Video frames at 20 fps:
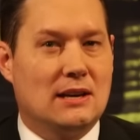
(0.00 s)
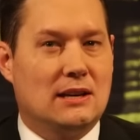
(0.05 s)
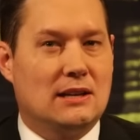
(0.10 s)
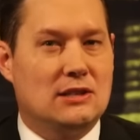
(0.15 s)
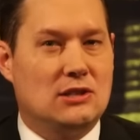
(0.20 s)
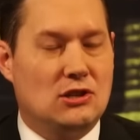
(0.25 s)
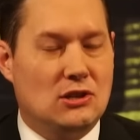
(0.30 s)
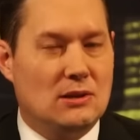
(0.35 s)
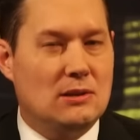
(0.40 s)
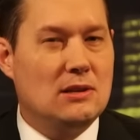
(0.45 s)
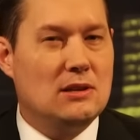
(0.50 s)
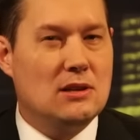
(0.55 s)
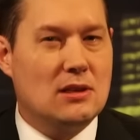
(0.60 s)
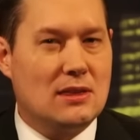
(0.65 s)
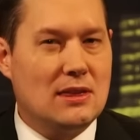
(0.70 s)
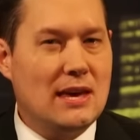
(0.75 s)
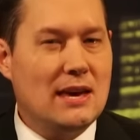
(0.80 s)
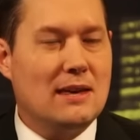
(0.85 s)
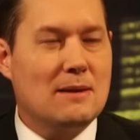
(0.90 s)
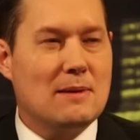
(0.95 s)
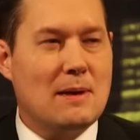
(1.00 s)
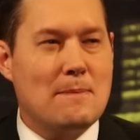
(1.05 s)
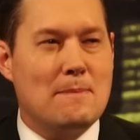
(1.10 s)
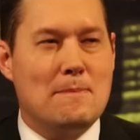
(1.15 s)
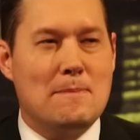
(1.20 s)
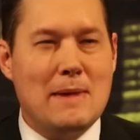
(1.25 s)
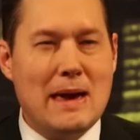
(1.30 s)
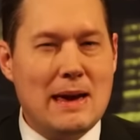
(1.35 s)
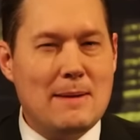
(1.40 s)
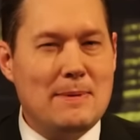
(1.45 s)
You think that
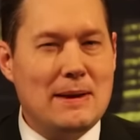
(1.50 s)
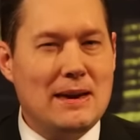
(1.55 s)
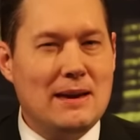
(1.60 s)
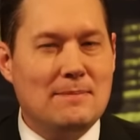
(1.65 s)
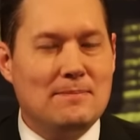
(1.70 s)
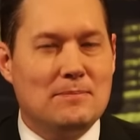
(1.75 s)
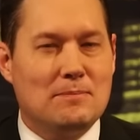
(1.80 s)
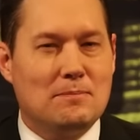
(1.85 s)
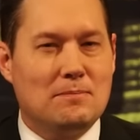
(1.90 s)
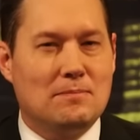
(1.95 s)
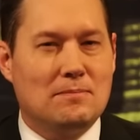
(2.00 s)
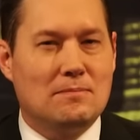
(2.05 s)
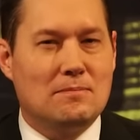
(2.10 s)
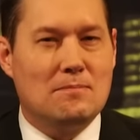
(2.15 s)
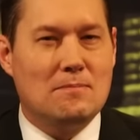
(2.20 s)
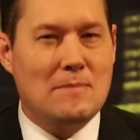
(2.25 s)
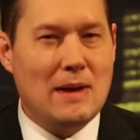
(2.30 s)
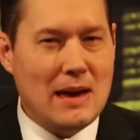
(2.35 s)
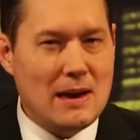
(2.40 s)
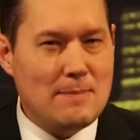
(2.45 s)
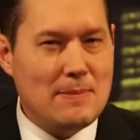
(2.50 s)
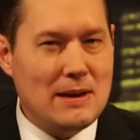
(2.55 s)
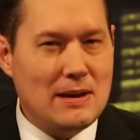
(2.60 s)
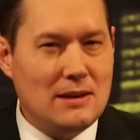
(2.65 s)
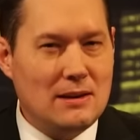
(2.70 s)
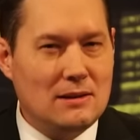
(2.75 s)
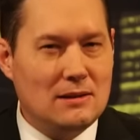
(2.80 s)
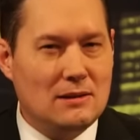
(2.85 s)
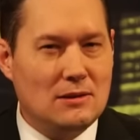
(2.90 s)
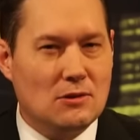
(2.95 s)
maybe
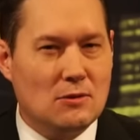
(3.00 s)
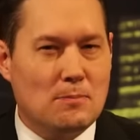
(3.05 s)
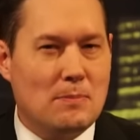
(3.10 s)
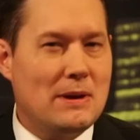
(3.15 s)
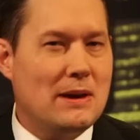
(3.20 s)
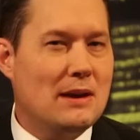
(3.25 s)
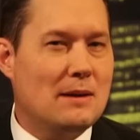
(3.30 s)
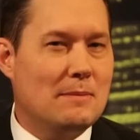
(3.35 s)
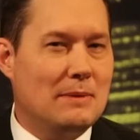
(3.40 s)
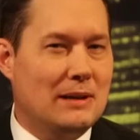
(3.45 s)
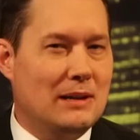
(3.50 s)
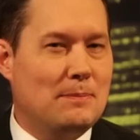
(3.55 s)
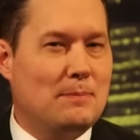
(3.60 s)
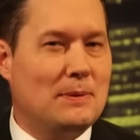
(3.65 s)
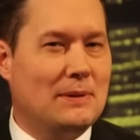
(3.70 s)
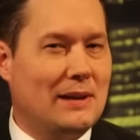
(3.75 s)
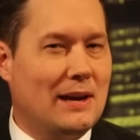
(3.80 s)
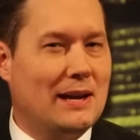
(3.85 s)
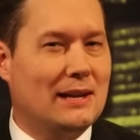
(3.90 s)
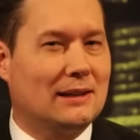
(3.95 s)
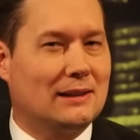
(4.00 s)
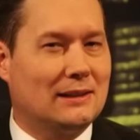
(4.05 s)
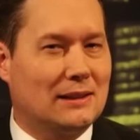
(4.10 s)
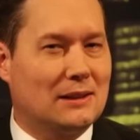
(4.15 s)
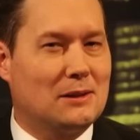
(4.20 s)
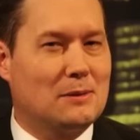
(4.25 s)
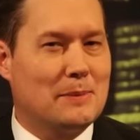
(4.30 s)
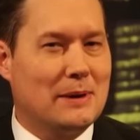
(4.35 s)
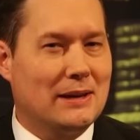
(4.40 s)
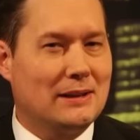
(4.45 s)
you're being manipulated a
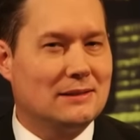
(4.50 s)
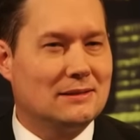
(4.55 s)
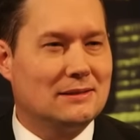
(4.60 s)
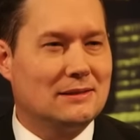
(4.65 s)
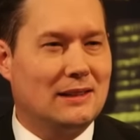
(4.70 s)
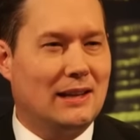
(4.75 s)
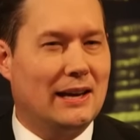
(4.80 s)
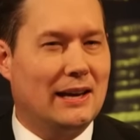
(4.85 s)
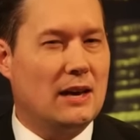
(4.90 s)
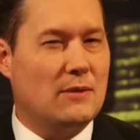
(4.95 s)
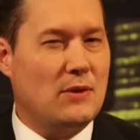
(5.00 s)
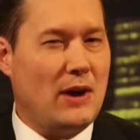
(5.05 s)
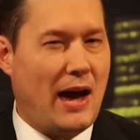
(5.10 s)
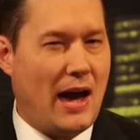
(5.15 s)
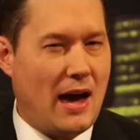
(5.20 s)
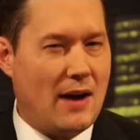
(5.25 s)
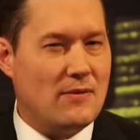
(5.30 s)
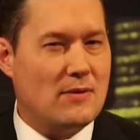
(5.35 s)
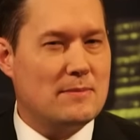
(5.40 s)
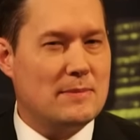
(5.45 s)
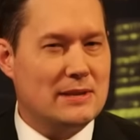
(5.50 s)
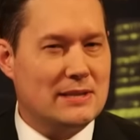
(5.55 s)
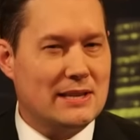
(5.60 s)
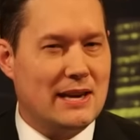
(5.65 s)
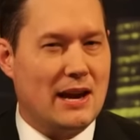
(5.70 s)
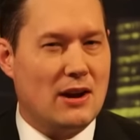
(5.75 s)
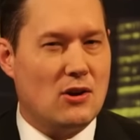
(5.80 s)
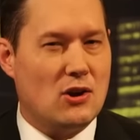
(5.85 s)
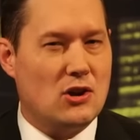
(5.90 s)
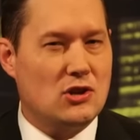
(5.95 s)
little bit. Like if you have a
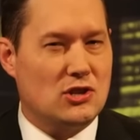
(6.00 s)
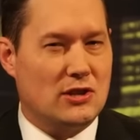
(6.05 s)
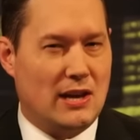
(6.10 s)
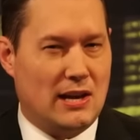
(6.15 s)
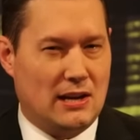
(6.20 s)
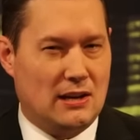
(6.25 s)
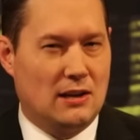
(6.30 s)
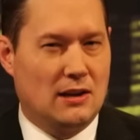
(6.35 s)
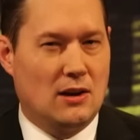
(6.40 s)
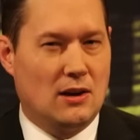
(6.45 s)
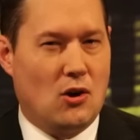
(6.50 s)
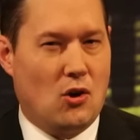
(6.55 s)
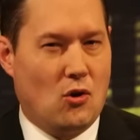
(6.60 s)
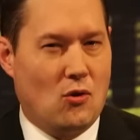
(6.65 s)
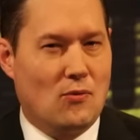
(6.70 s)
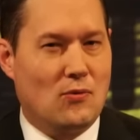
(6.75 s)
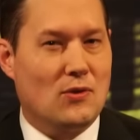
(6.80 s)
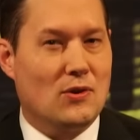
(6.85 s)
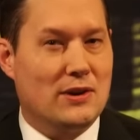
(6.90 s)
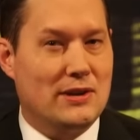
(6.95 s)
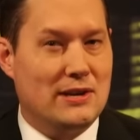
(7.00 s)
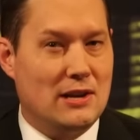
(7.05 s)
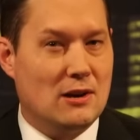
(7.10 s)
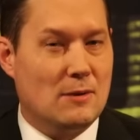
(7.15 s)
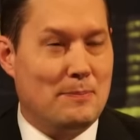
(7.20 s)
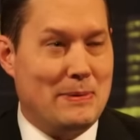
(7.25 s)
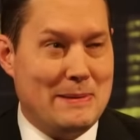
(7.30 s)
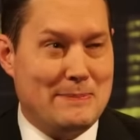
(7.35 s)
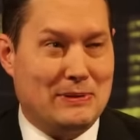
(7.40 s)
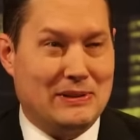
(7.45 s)
miscarriage and then over a
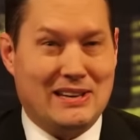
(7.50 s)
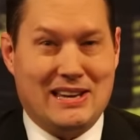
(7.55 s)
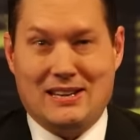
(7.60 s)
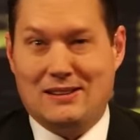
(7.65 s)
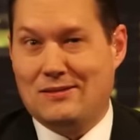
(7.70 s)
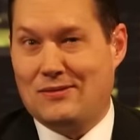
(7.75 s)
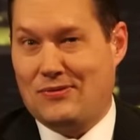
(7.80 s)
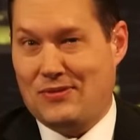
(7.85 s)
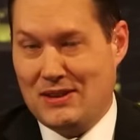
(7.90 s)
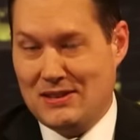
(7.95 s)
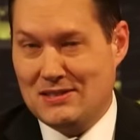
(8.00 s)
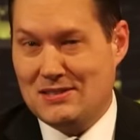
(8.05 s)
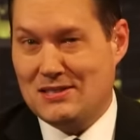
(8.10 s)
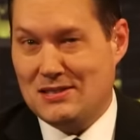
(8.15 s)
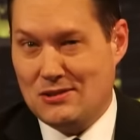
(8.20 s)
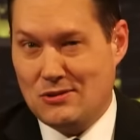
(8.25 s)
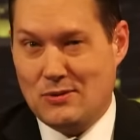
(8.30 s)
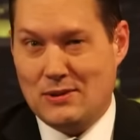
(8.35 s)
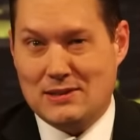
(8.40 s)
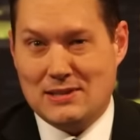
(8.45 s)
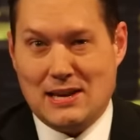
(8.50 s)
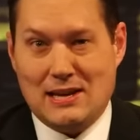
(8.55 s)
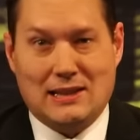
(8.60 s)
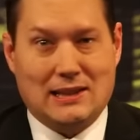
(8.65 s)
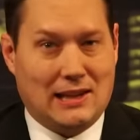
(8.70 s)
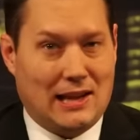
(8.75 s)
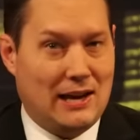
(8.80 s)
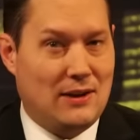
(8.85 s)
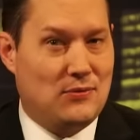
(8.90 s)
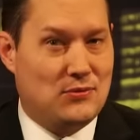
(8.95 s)
year people convince you it's a
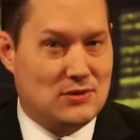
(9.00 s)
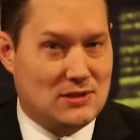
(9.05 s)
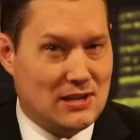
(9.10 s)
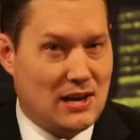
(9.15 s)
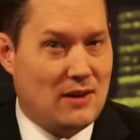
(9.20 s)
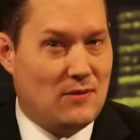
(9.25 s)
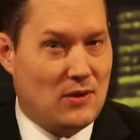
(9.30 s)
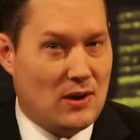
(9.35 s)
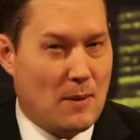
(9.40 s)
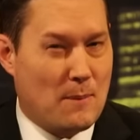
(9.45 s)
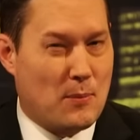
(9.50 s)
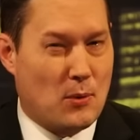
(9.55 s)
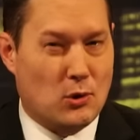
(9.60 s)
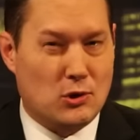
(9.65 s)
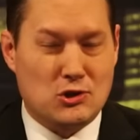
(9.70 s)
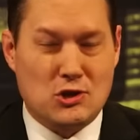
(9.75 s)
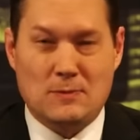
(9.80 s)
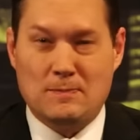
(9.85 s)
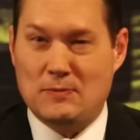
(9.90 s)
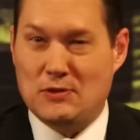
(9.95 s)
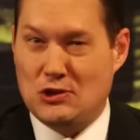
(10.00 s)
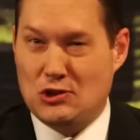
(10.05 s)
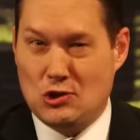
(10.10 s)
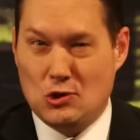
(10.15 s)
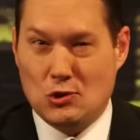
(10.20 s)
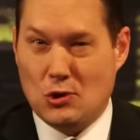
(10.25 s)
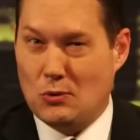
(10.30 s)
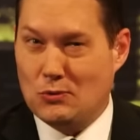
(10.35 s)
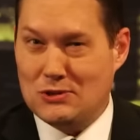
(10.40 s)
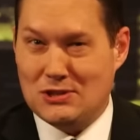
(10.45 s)
life-saving abortion,
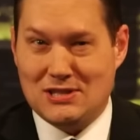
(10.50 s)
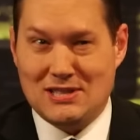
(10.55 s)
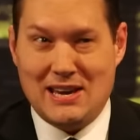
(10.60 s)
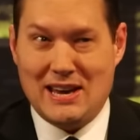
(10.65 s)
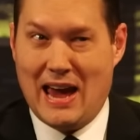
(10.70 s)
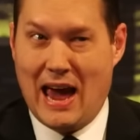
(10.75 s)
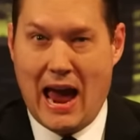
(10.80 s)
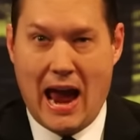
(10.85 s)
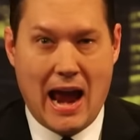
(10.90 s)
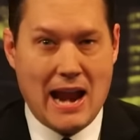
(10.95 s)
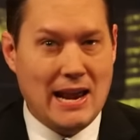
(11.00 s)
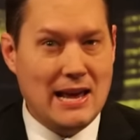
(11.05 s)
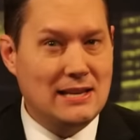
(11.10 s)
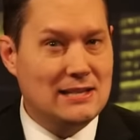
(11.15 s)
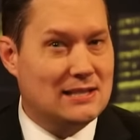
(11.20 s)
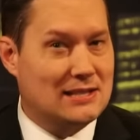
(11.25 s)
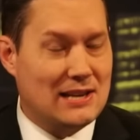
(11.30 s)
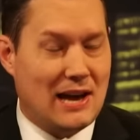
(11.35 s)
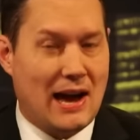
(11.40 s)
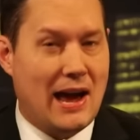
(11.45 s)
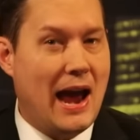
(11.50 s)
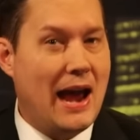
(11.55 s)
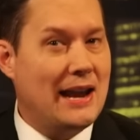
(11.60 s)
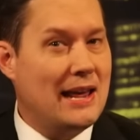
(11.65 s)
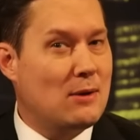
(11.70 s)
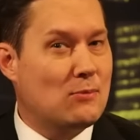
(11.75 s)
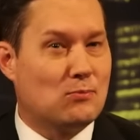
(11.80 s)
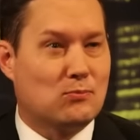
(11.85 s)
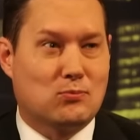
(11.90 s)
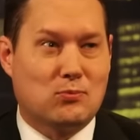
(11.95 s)
you don't see
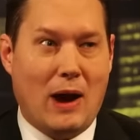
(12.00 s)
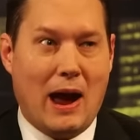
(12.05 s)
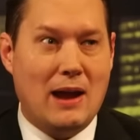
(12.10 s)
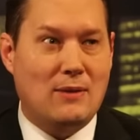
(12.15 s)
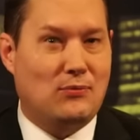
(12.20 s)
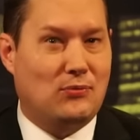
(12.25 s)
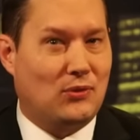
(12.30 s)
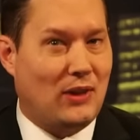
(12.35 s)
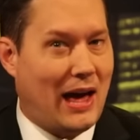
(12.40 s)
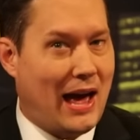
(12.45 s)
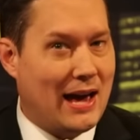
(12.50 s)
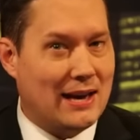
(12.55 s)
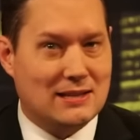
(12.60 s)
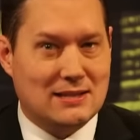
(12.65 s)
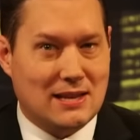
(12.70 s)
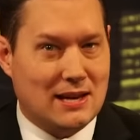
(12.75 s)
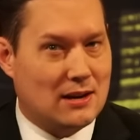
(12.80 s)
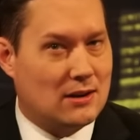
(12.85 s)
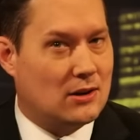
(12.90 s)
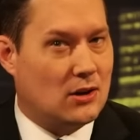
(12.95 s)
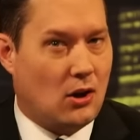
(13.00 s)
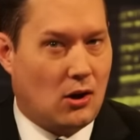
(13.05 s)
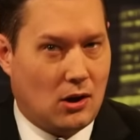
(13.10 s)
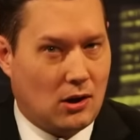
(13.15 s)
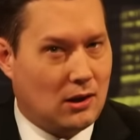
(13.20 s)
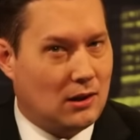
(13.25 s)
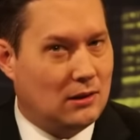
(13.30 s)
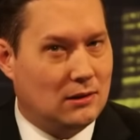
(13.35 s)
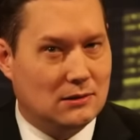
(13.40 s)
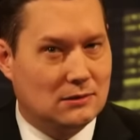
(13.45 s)
any red flags there at
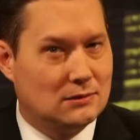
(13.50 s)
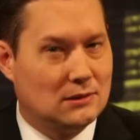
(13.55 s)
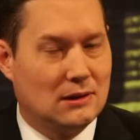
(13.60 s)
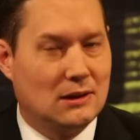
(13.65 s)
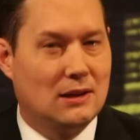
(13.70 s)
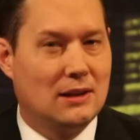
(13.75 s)
all?